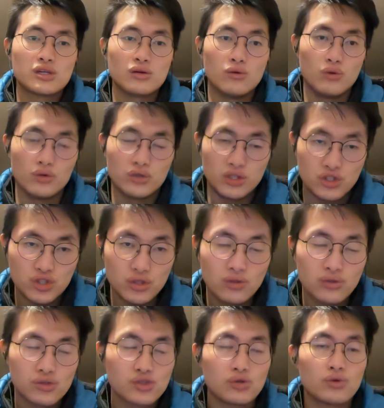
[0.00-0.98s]
or the
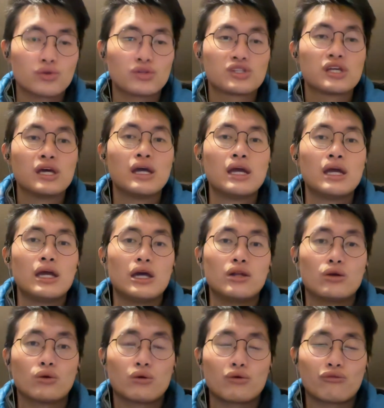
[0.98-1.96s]
sugar stores in
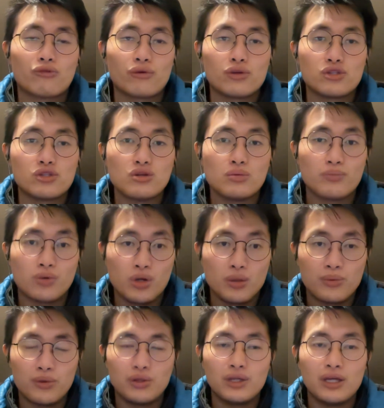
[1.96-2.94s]
order for it to
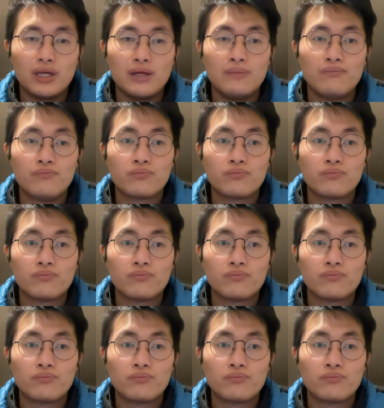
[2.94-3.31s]
properly